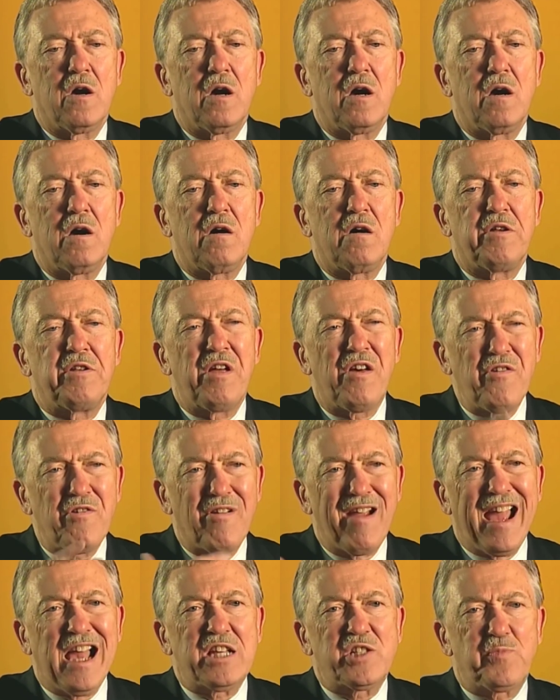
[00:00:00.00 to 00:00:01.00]
Uh,
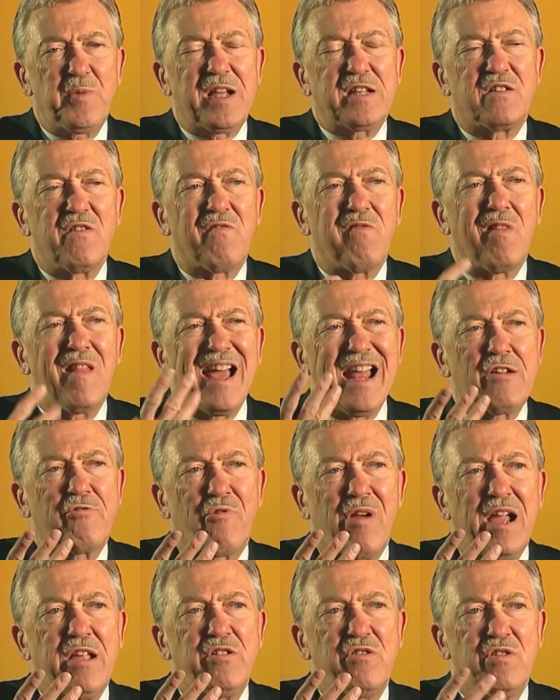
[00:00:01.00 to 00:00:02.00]
another aspect of land
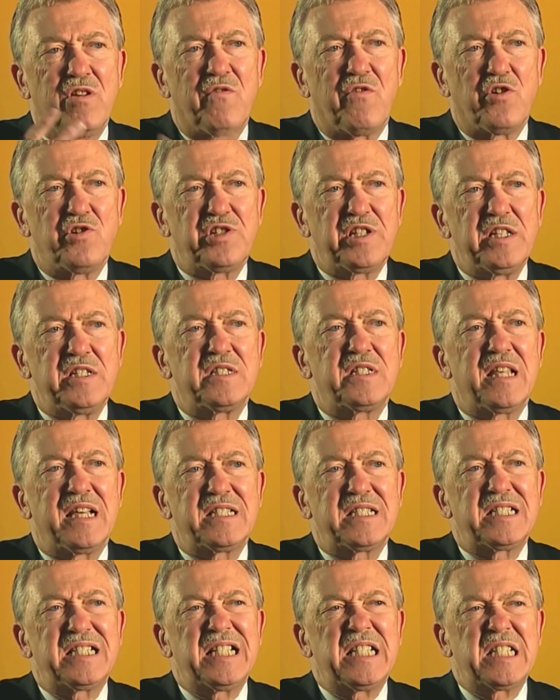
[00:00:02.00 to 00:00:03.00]
grant universities
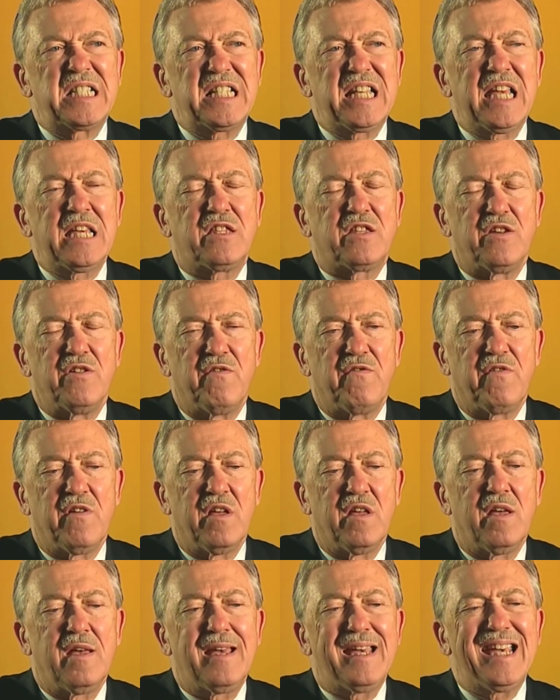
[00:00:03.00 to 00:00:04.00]
that's distinctive
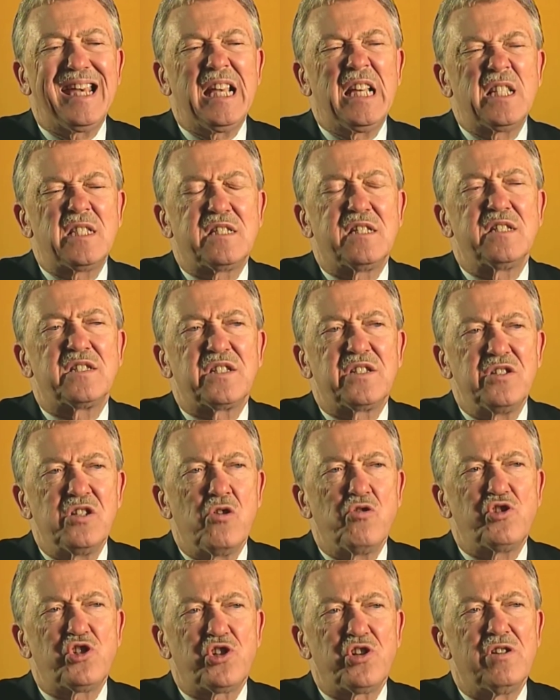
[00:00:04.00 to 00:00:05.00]
is this
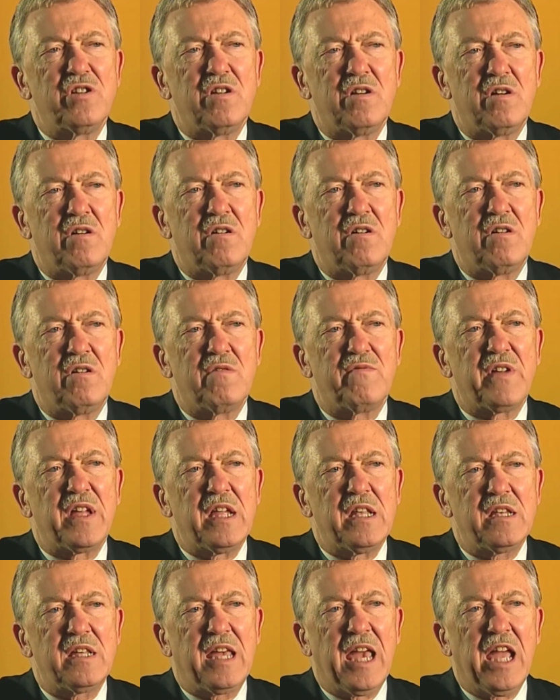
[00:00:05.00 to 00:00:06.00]
notion of
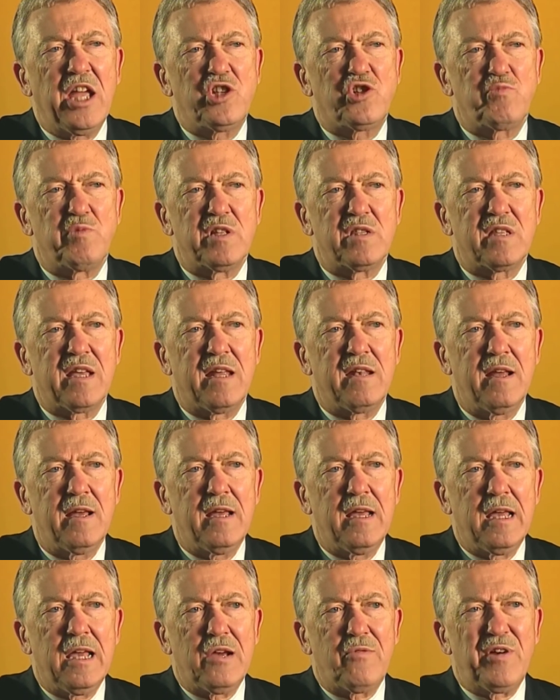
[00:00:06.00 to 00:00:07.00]
engagement that
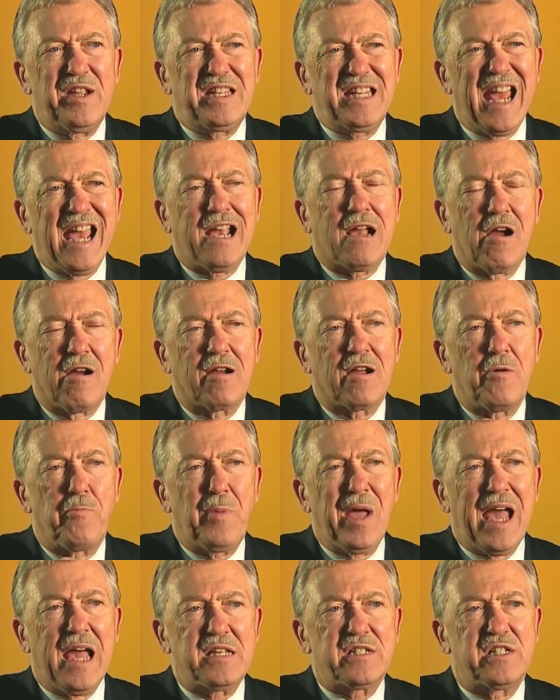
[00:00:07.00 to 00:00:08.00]
we take our
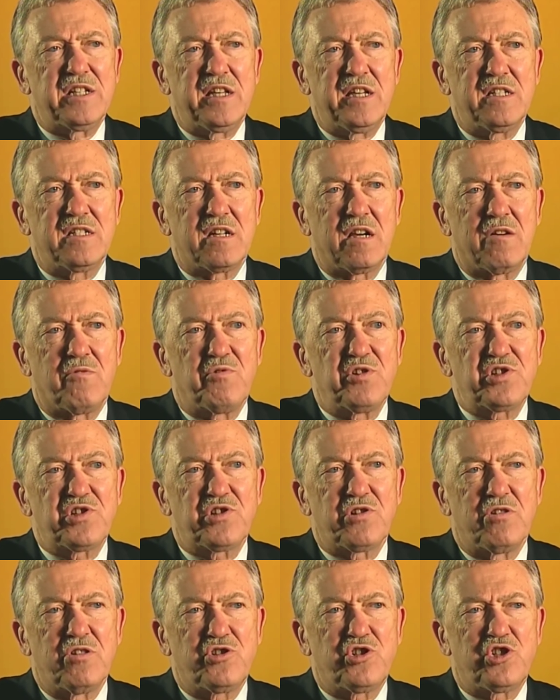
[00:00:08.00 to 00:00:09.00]
capacities, our
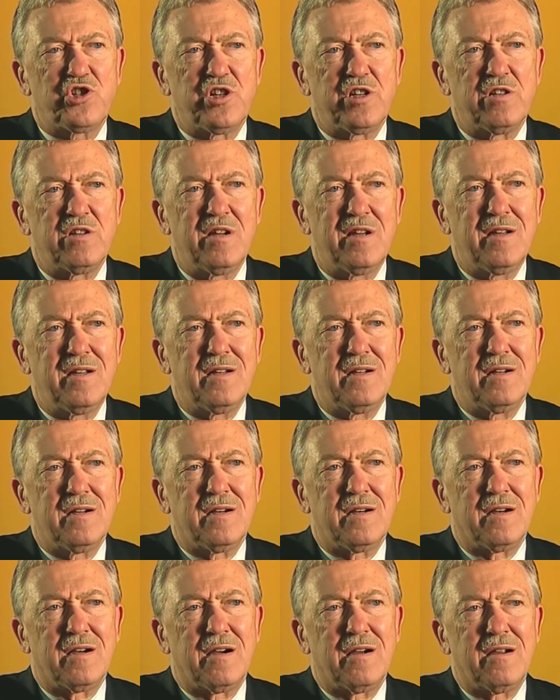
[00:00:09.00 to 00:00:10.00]
research and
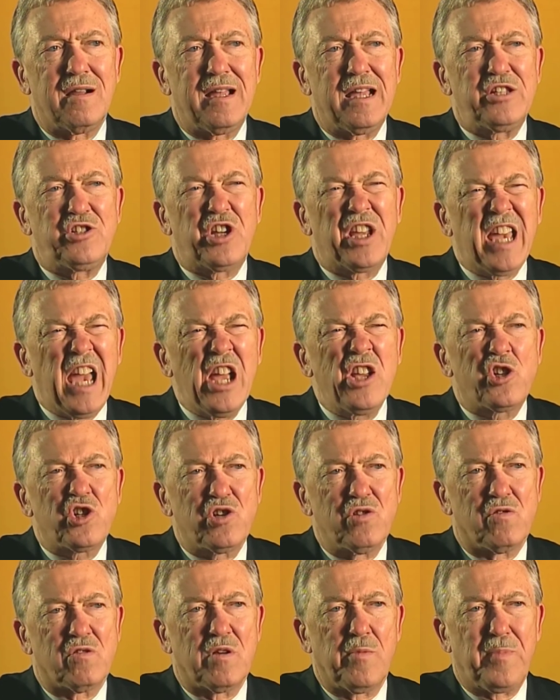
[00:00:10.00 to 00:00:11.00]
our
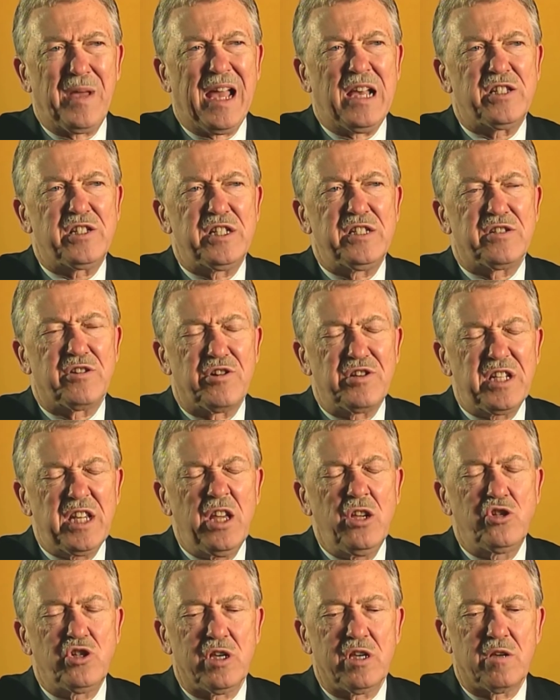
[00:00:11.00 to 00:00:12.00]
educational capacities, our
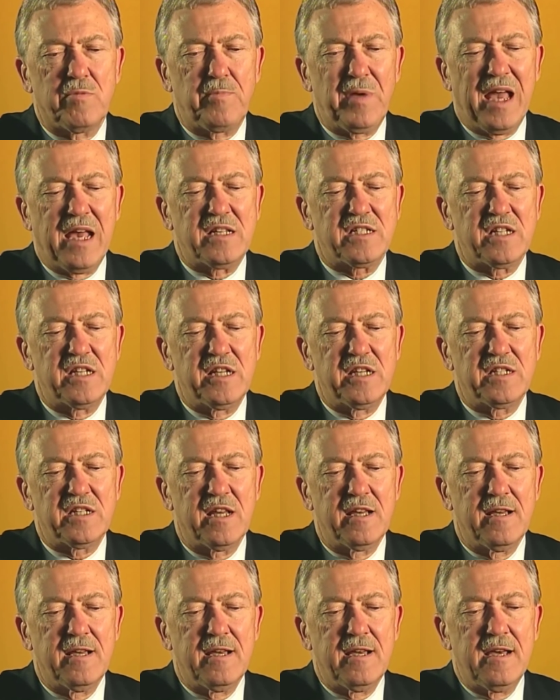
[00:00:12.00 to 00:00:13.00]
teaching
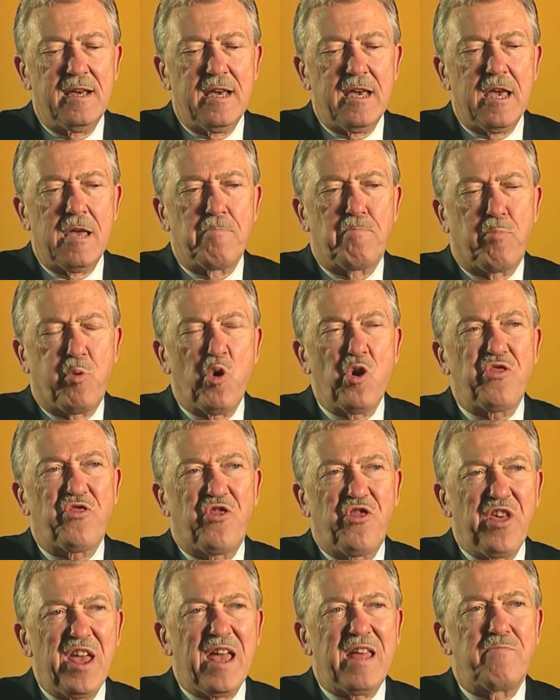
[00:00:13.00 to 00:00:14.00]
capacities, and
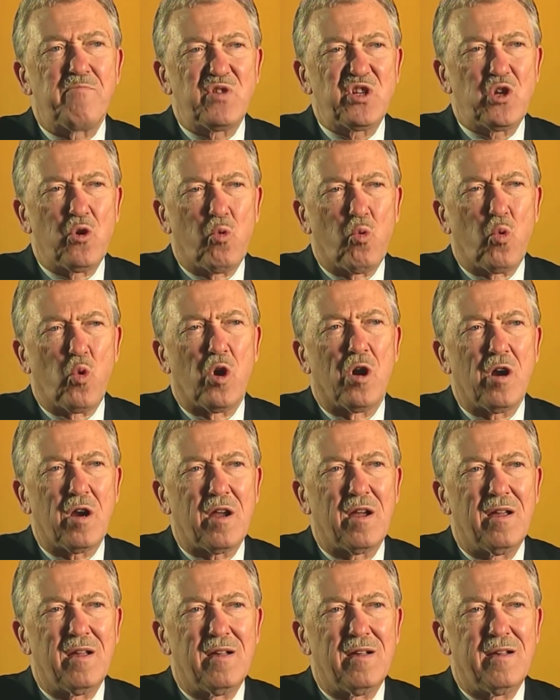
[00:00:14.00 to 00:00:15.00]
put them to
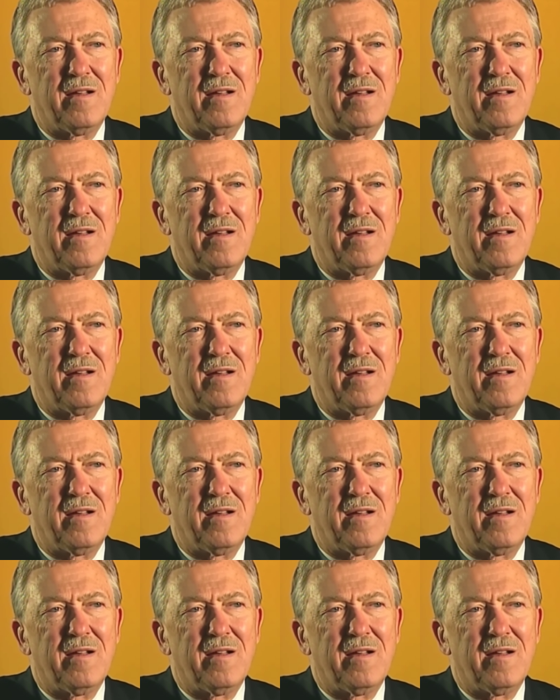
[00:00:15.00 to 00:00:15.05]
work